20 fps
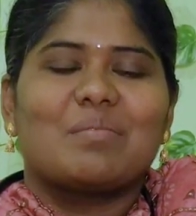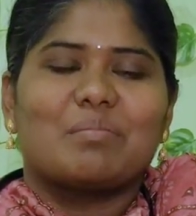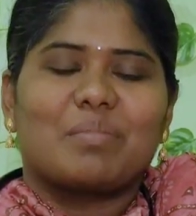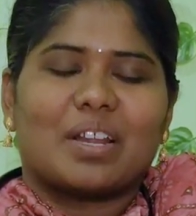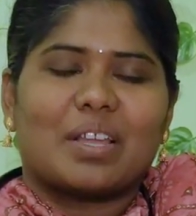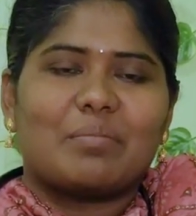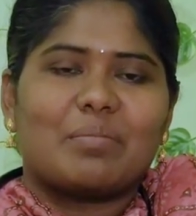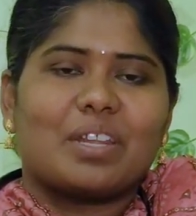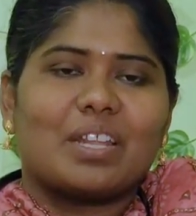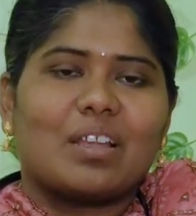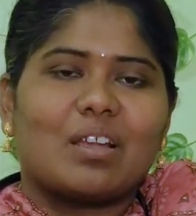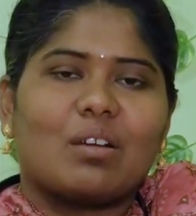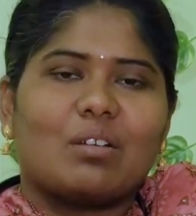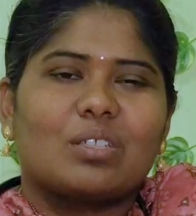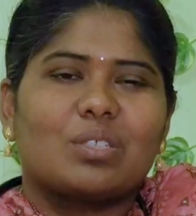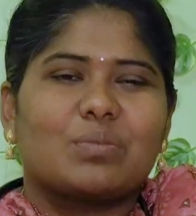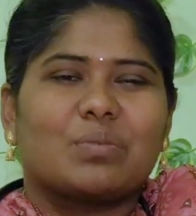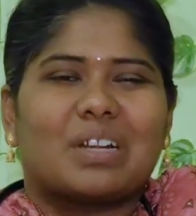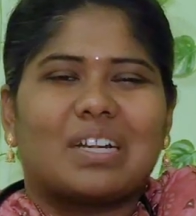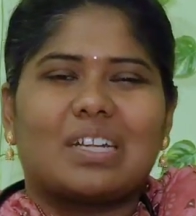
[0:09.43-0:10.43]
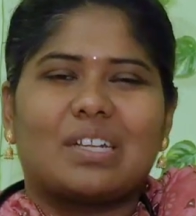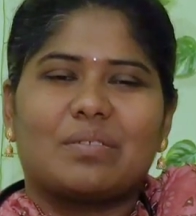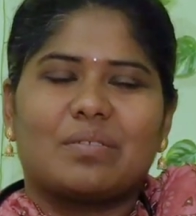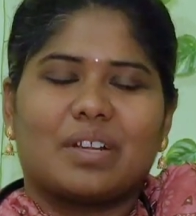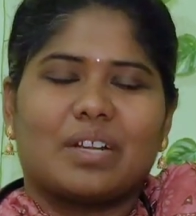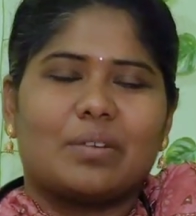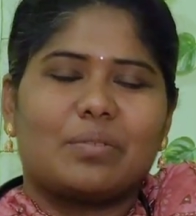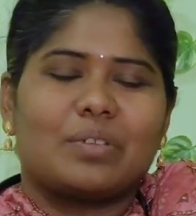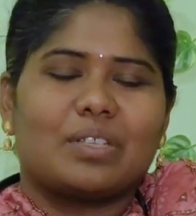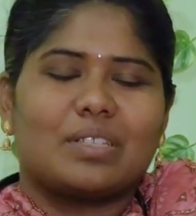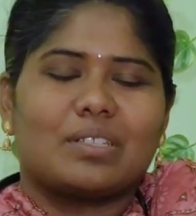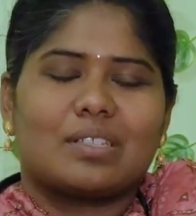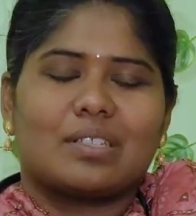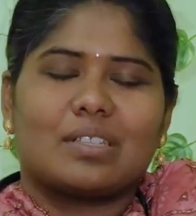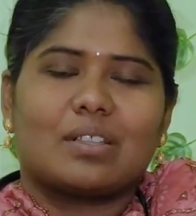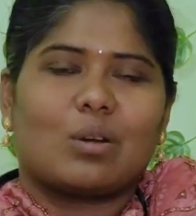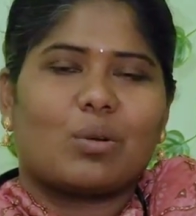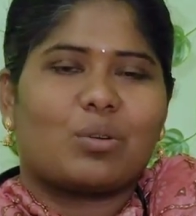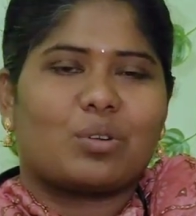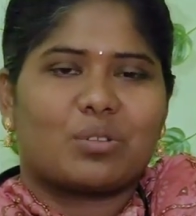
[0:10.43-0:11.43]
Primary cause worldwide, we see
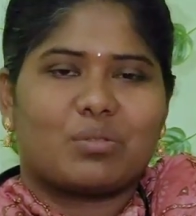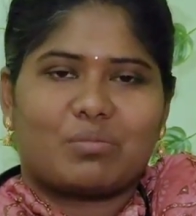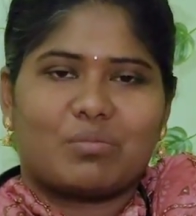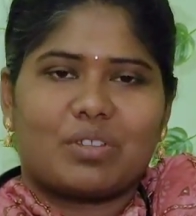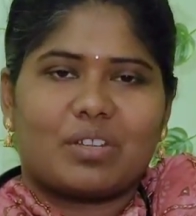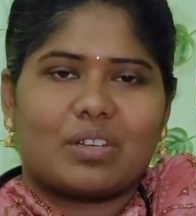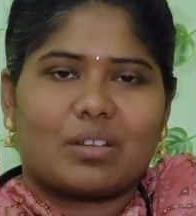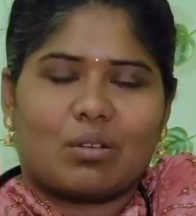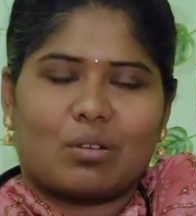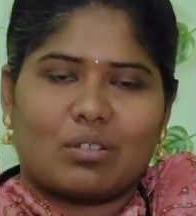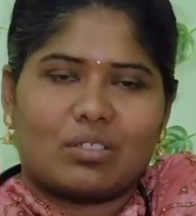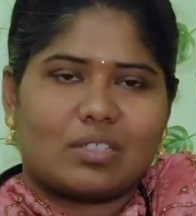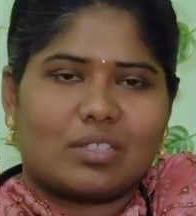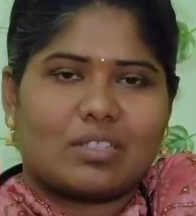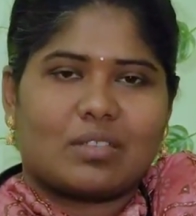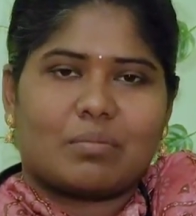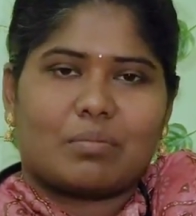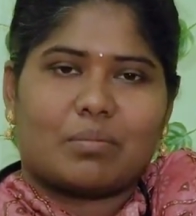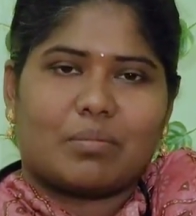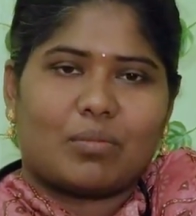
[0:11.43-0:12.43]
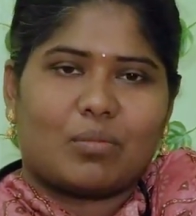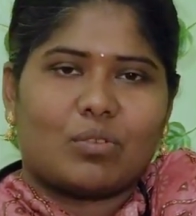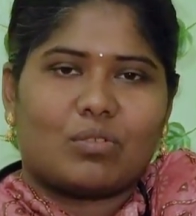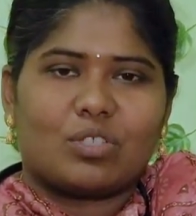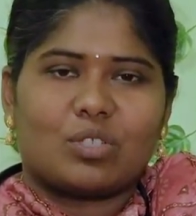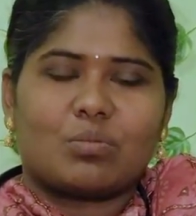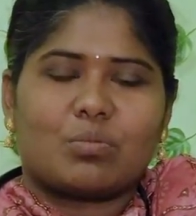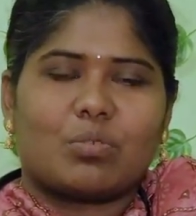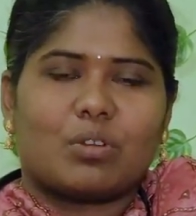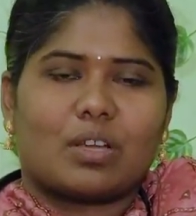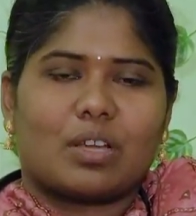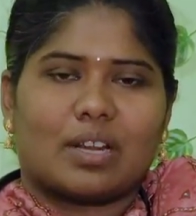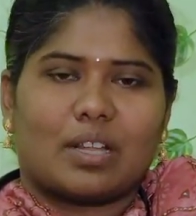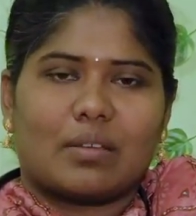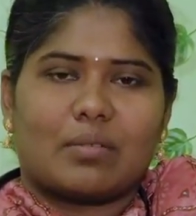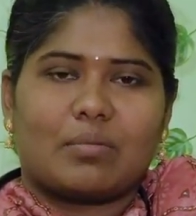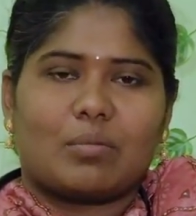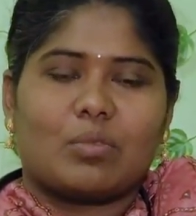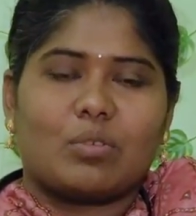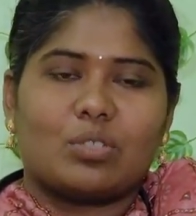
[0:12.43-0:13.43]
the autoimmune cause is the
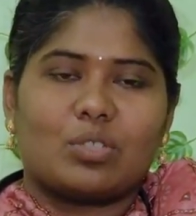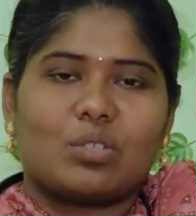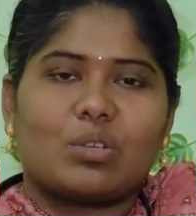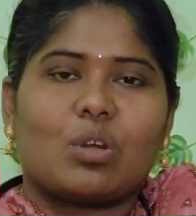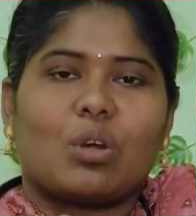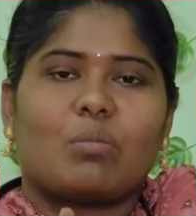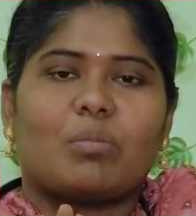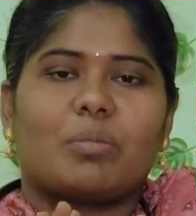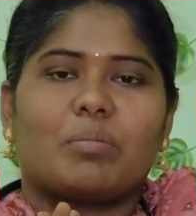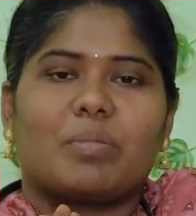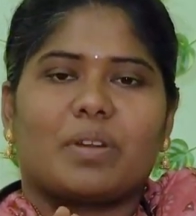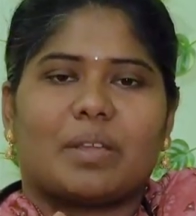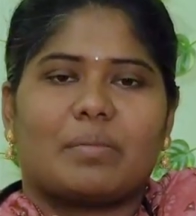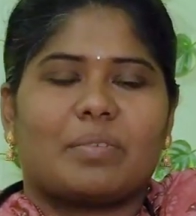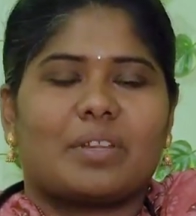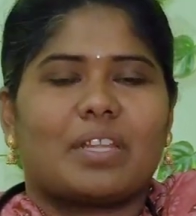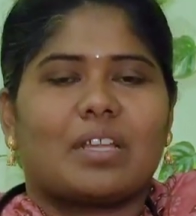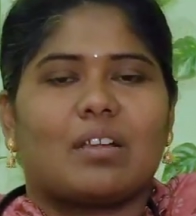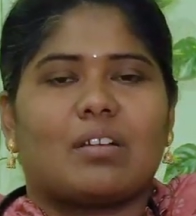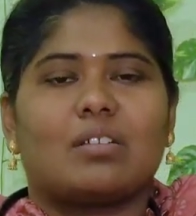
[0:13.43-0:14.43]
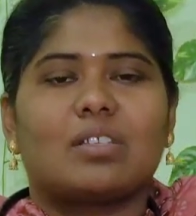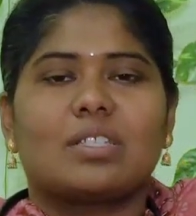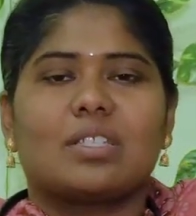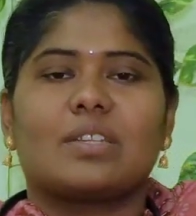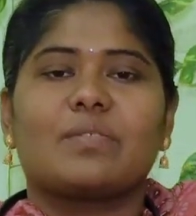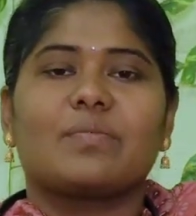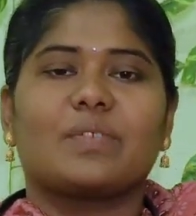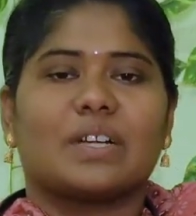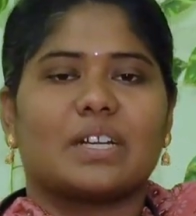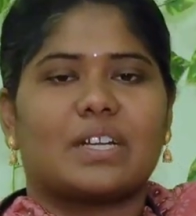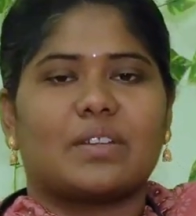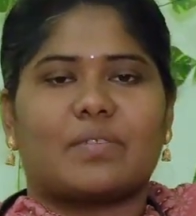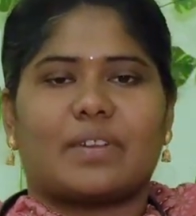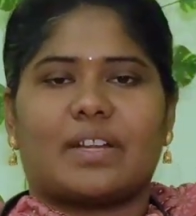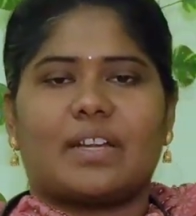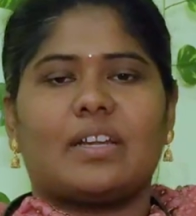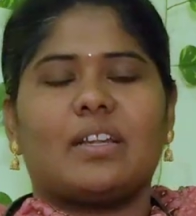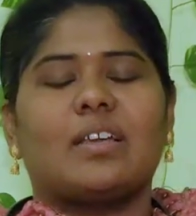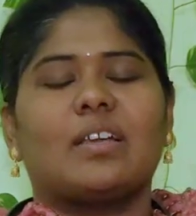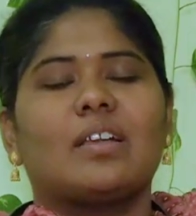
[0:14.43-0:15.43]
most common primary cause in
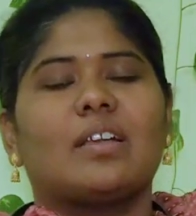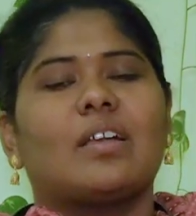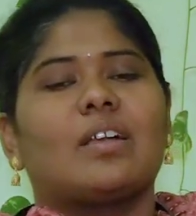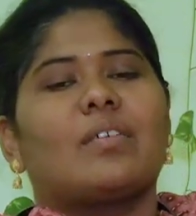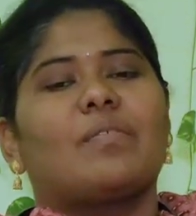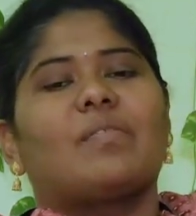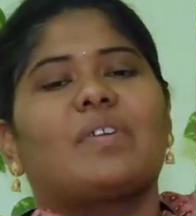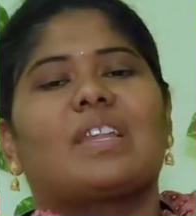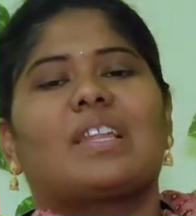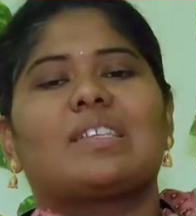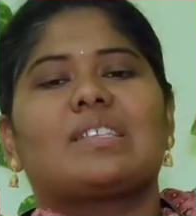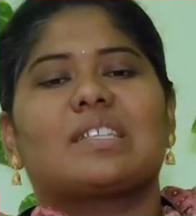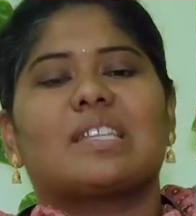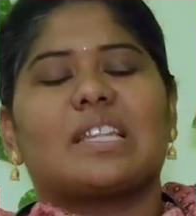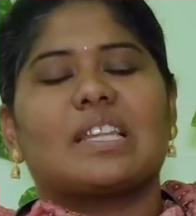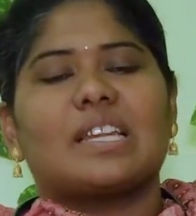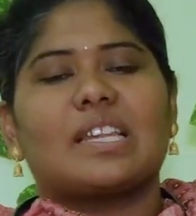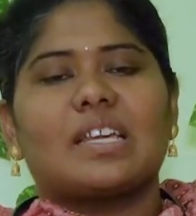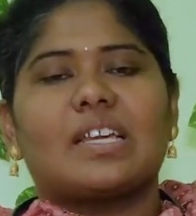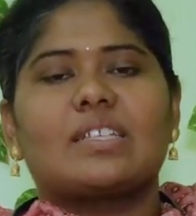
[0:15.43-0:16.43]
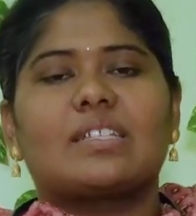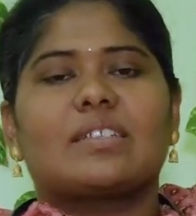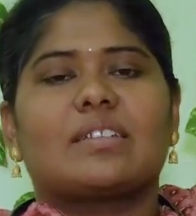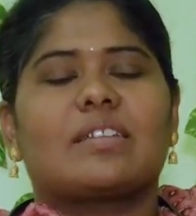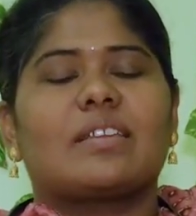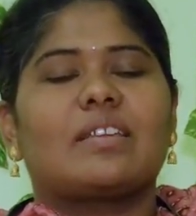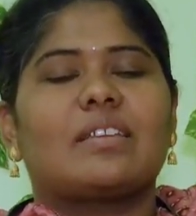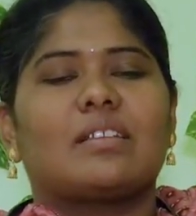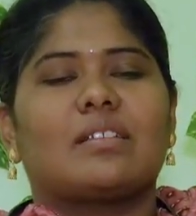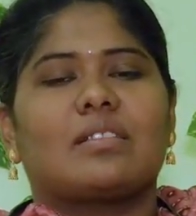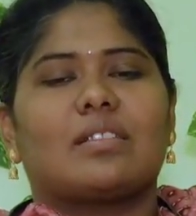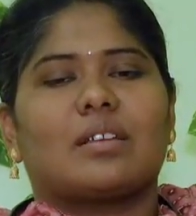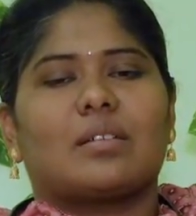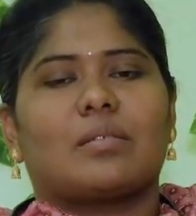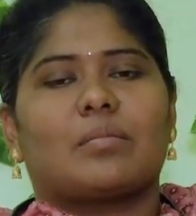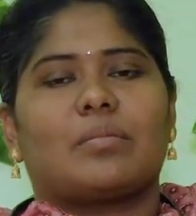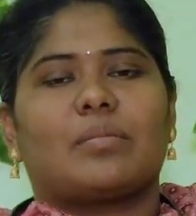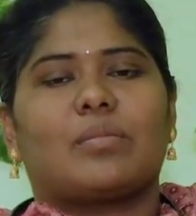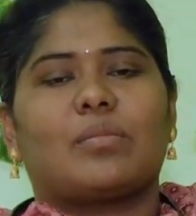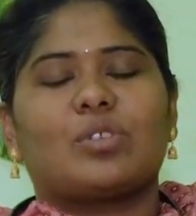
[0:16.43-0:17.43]
worldwide, whereas in India setting
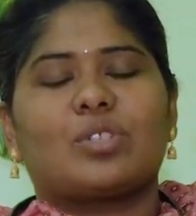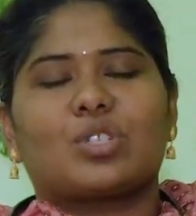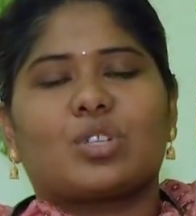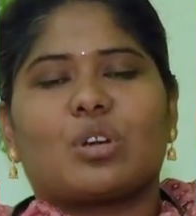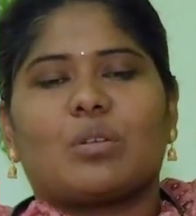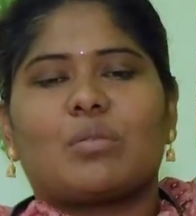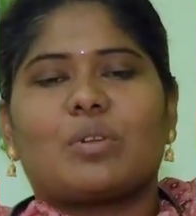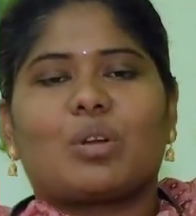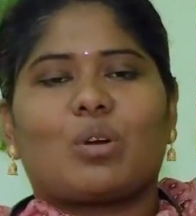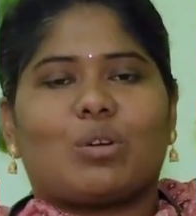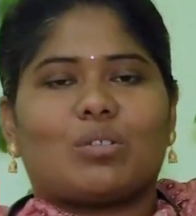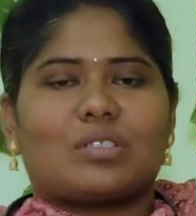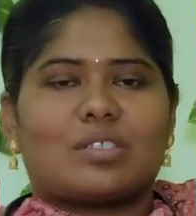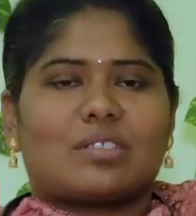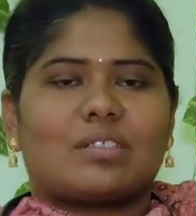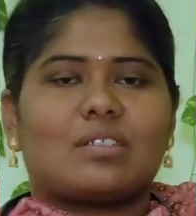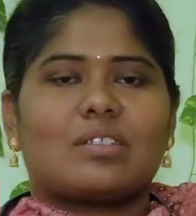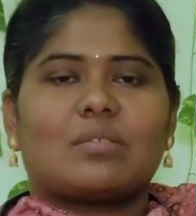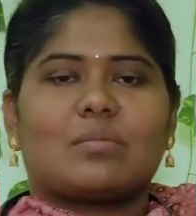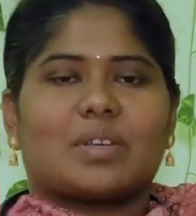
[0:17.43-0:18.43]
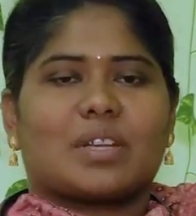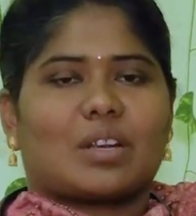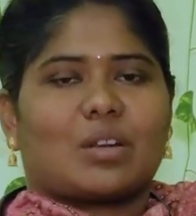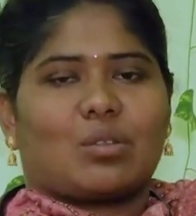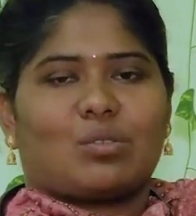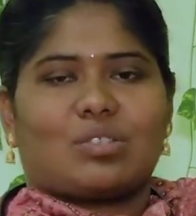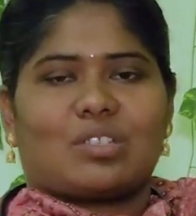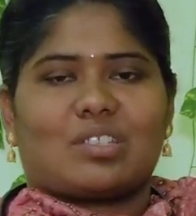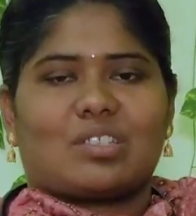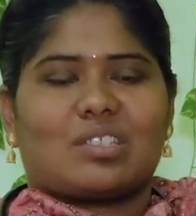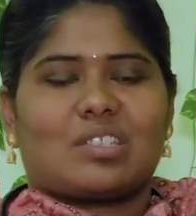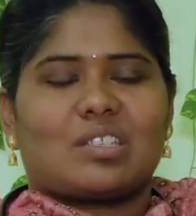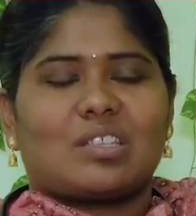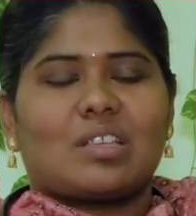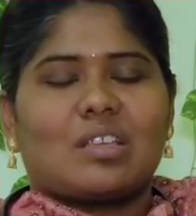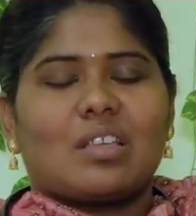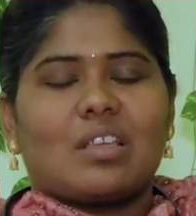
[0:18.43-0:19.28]
the most common cause is the tuberculosis.